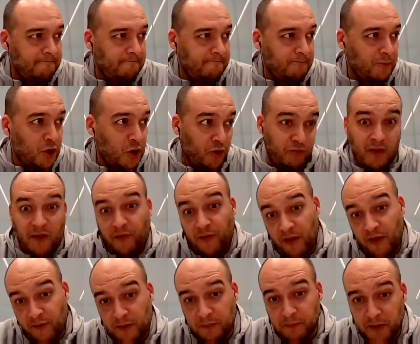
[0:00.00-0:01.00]
one of my
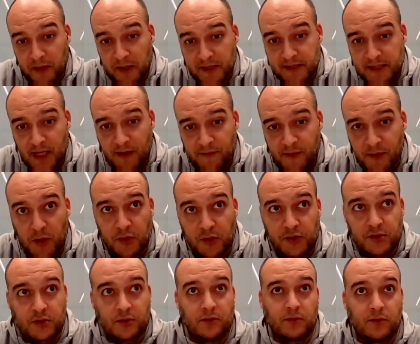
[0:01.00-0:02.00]
favorite players ever
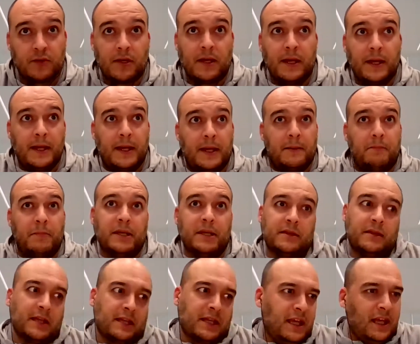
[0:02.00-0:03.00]
also. Yeah. But
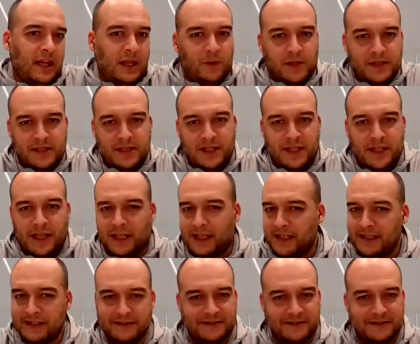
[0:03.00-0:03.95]
the king was the king.